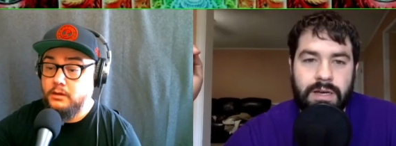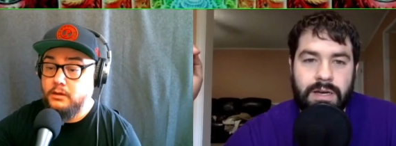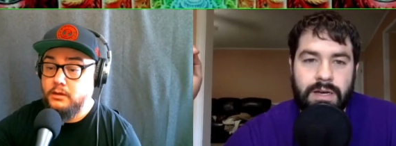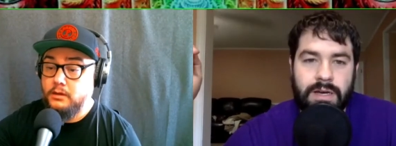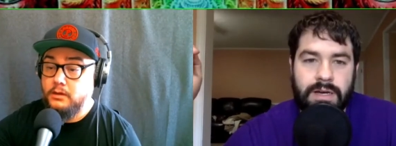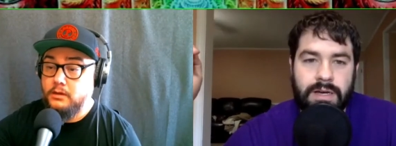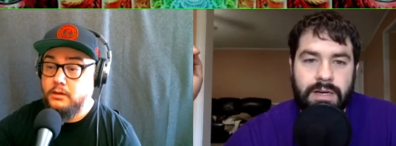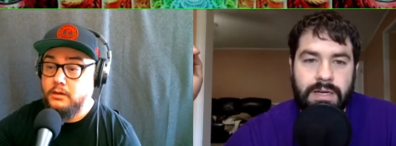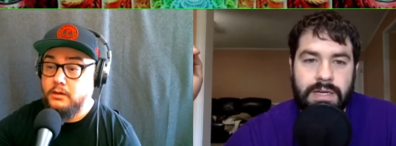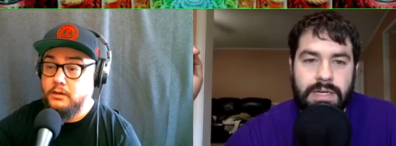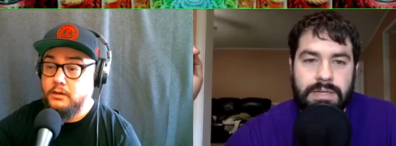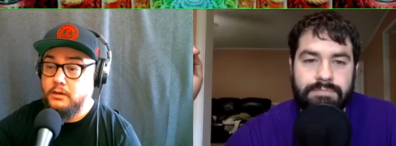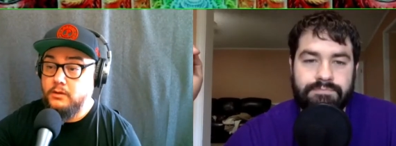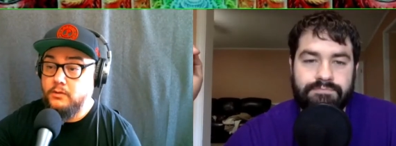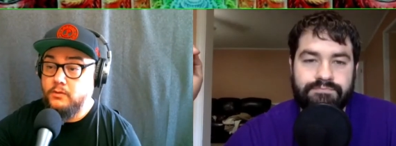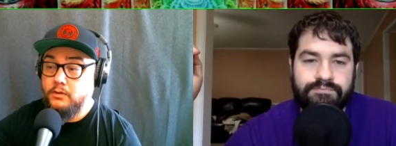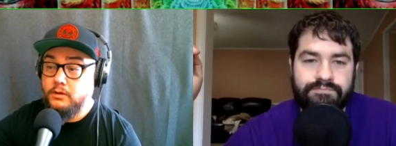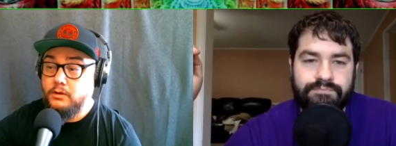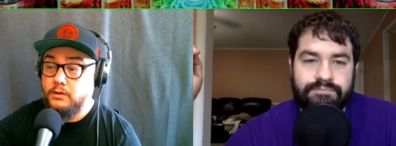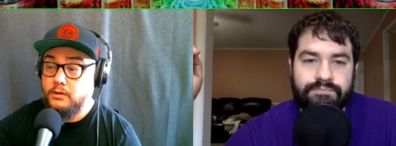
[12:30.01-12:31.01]

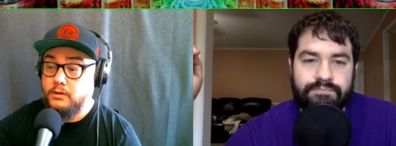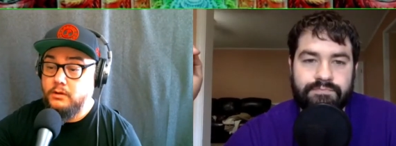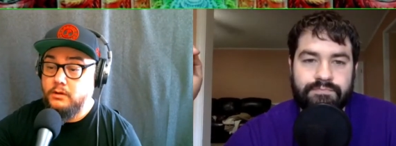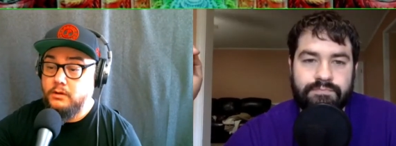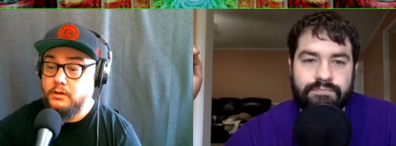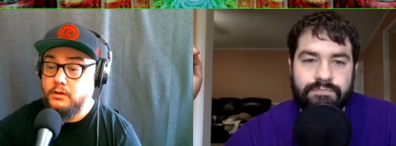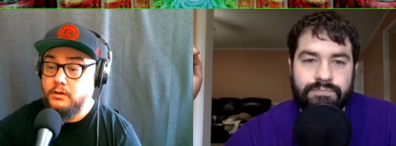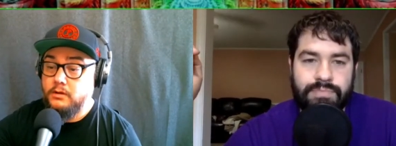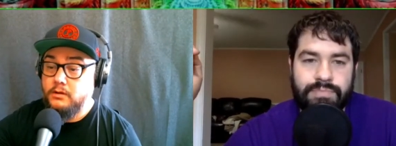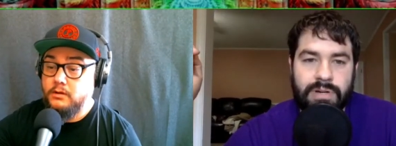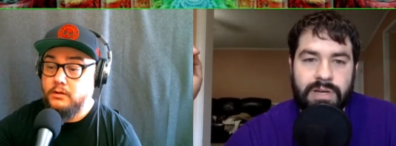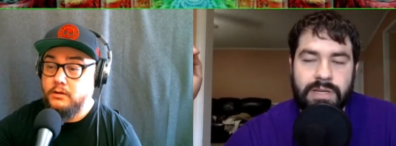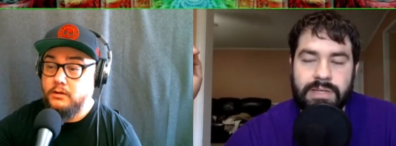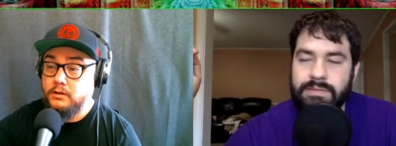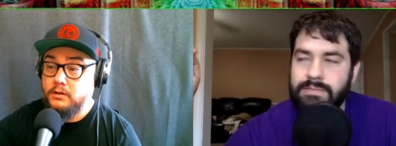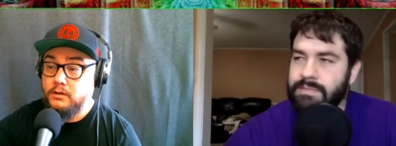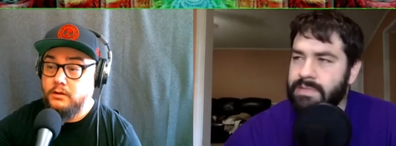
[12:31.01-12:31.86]
Speaker 1: Um, but